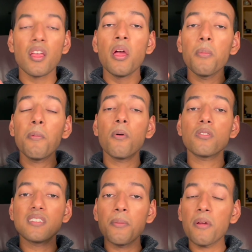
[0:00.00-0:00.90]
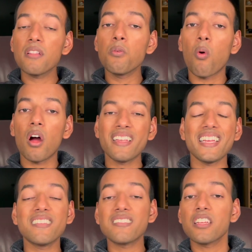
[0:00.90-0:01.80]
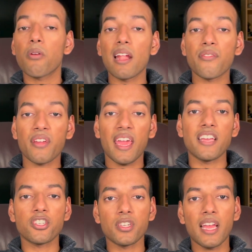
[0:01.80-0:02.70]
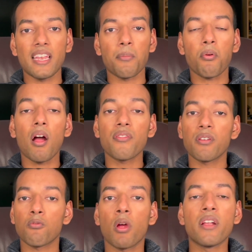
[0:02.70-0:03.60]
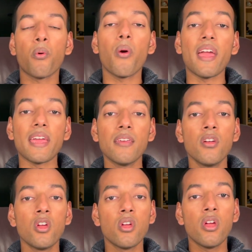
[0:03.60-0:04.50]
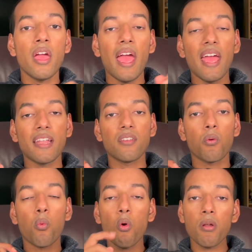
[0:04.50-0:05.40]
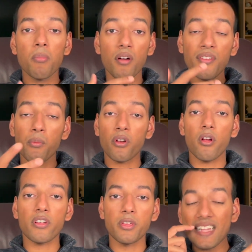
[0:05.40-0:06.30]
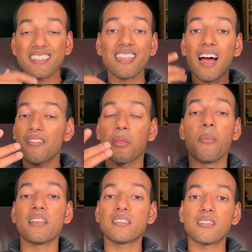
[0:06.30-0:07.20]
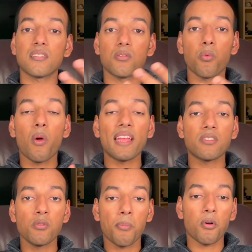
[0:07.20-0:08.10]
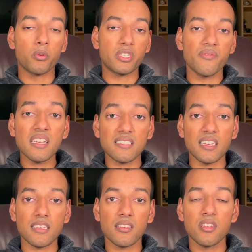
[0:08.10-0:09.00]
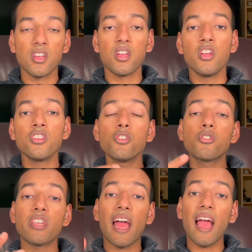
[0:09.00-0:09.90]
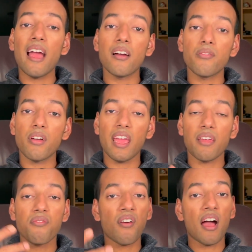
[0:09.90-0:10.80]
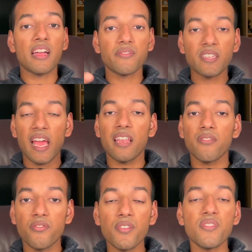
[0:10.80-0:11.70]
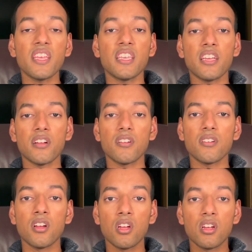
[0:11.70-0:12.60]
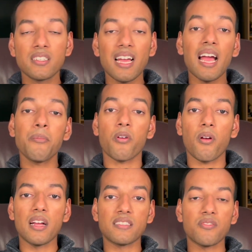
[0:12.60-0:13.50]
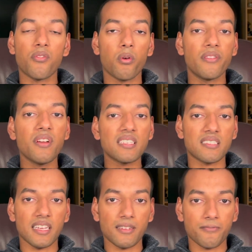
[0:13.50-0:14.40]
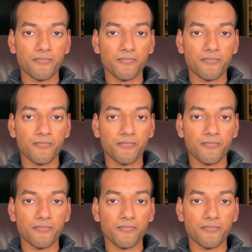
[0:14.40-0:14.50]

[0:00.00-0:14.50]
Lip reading: People typically want instant gratification and a profit right away, and Warren Buffett would argue that's not the best way to approach investing. You should have a 5, 10, 15-year time horizon for investing.